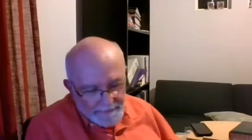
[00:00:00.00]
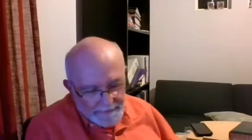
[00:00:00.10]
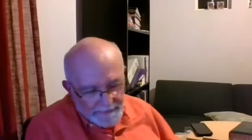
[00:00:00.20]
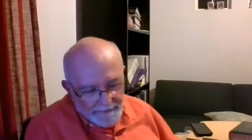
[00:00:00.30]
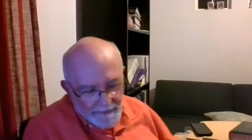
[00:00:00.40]

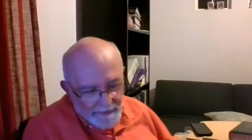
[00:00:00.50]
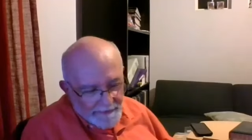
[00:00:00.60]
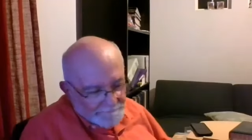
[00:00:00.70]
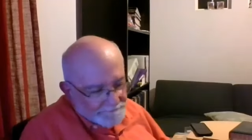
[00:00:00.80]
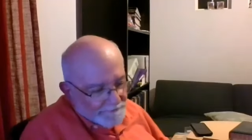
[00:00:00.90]
basically
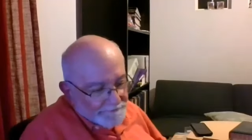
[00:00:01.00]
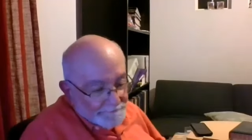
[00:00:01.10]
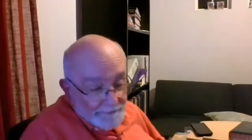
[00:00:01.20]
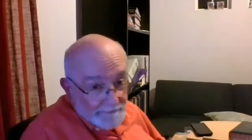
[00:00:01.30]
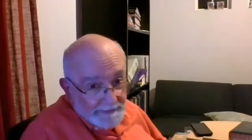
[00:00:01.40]

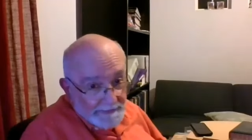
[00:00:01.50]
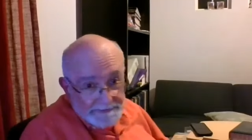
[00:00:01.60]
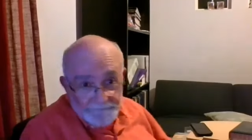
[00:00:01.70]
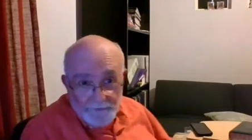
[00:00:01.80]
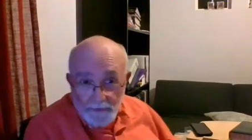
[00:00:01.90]

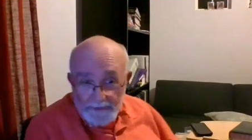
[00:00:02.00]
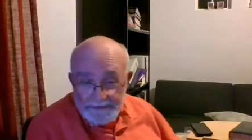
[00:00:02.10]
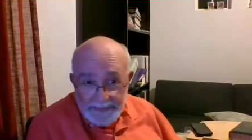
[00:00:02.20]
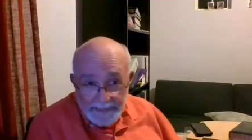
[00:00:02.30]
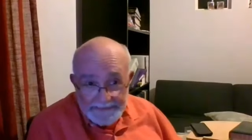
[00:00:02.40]
fulfillment of
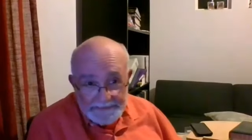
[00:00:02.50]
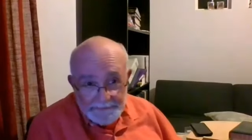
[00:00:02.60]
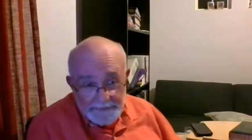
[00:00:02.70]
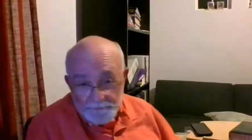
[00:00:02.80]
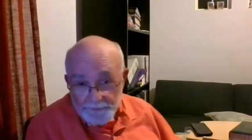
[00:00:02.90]
Old
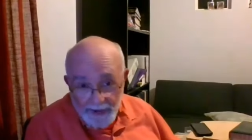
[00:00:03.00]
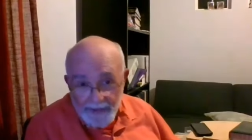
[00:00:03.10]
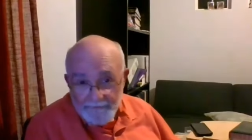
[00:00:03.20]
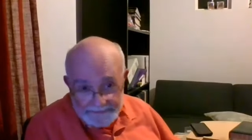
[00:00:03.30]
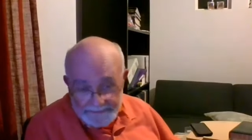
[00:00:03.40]
Testament
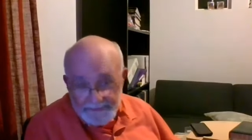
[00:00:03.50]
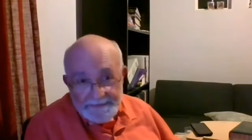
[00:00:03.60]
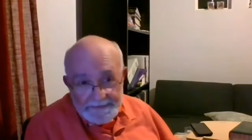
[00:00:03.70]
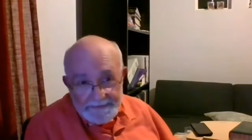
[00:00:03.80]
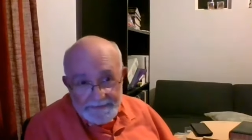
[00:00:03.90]

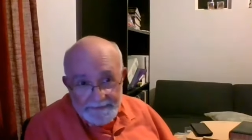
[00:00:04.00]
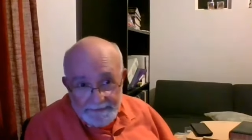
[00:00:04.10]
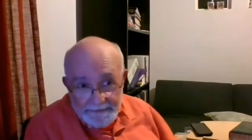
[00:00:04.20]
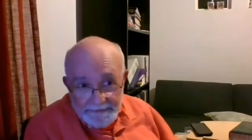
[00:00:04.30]
promises